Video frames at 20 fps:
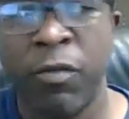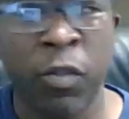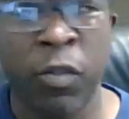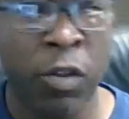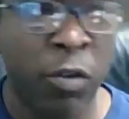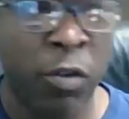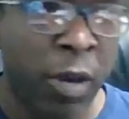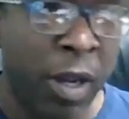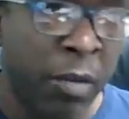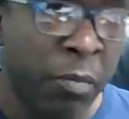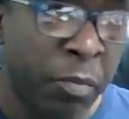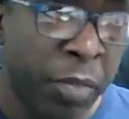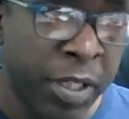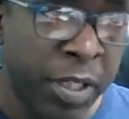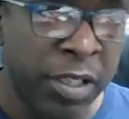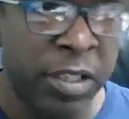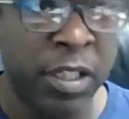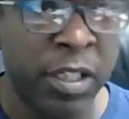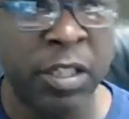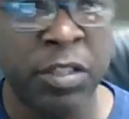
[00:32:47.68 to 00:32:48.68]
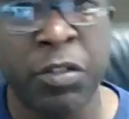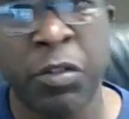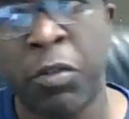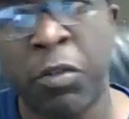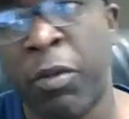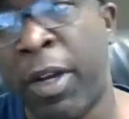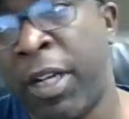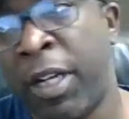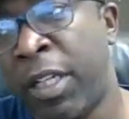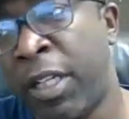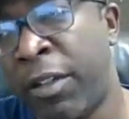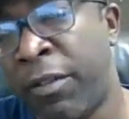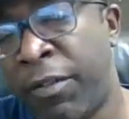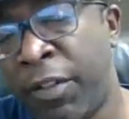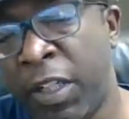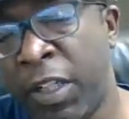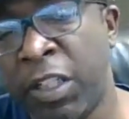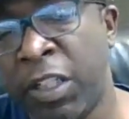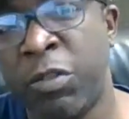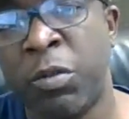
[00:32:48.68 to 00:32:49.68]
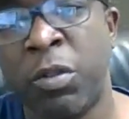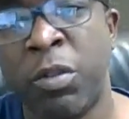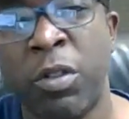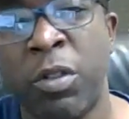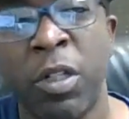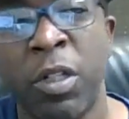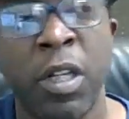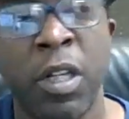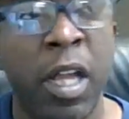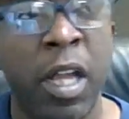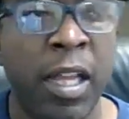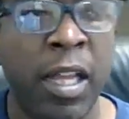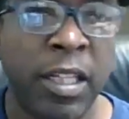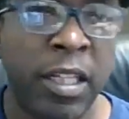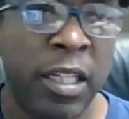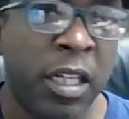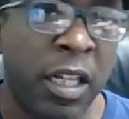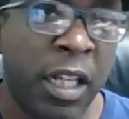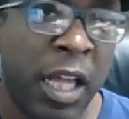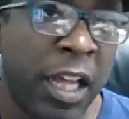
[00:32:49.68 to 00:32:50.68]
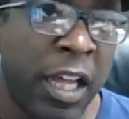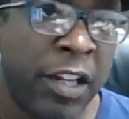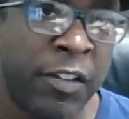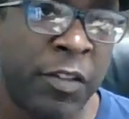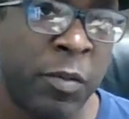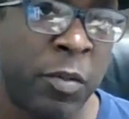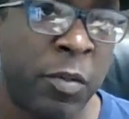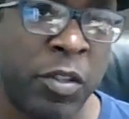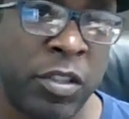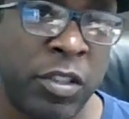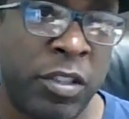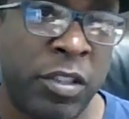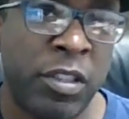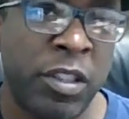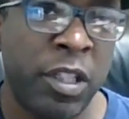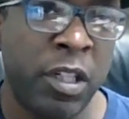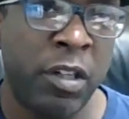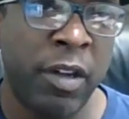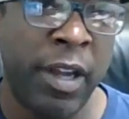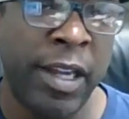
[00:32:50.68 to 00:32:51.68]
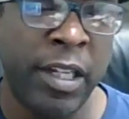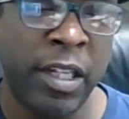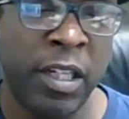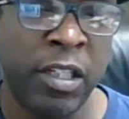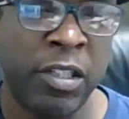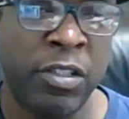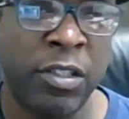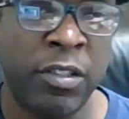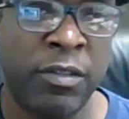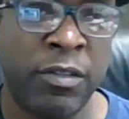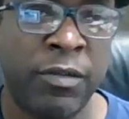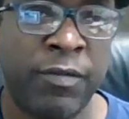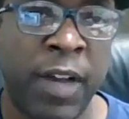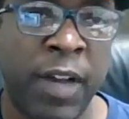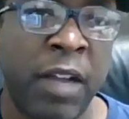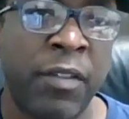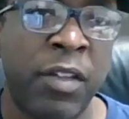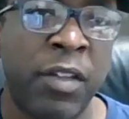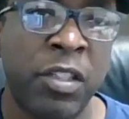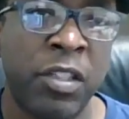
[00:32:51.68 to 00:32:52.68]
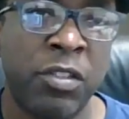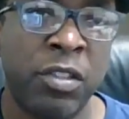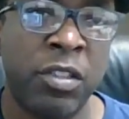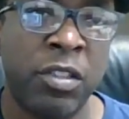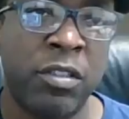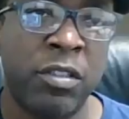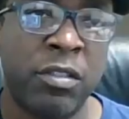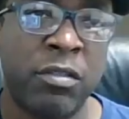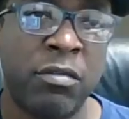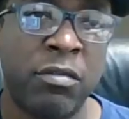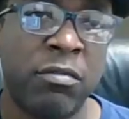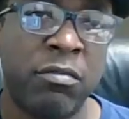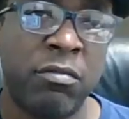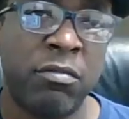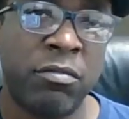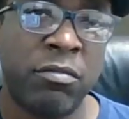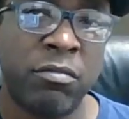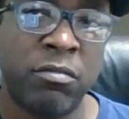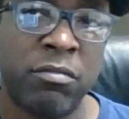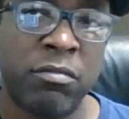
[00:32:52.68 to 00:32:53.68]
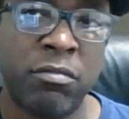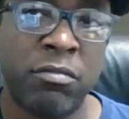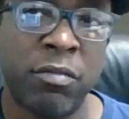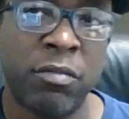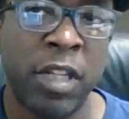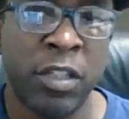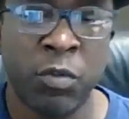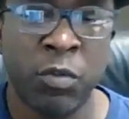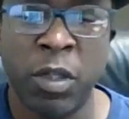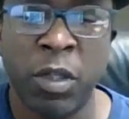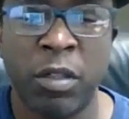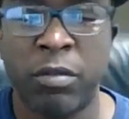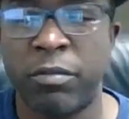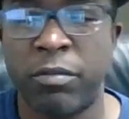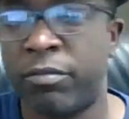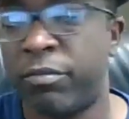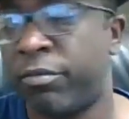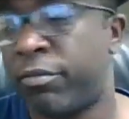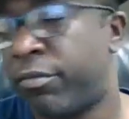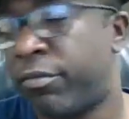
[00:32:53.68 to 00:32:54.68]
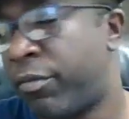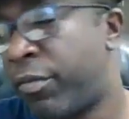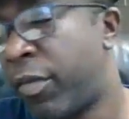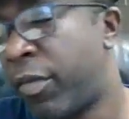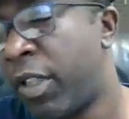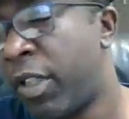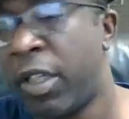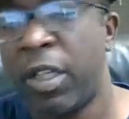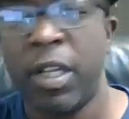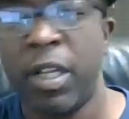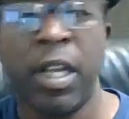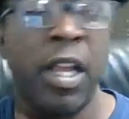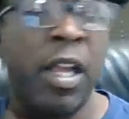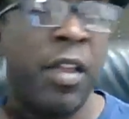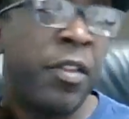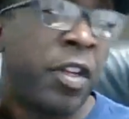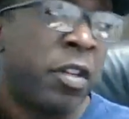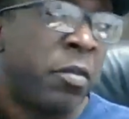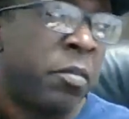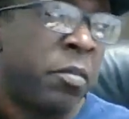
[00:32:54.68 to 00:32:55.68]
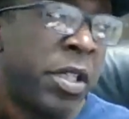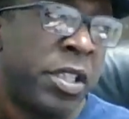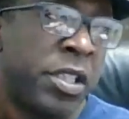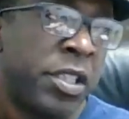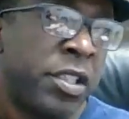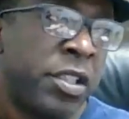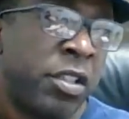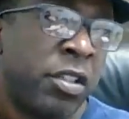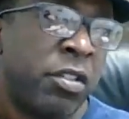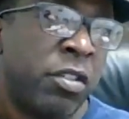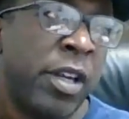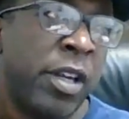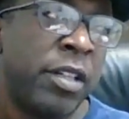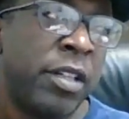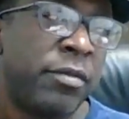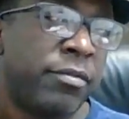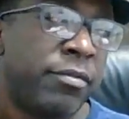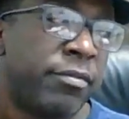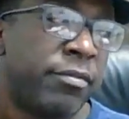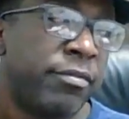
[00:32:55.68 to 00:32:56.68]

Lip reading: for the right business or the right individual, and then a lot of them are 800, 500 as well, and the commissions are great.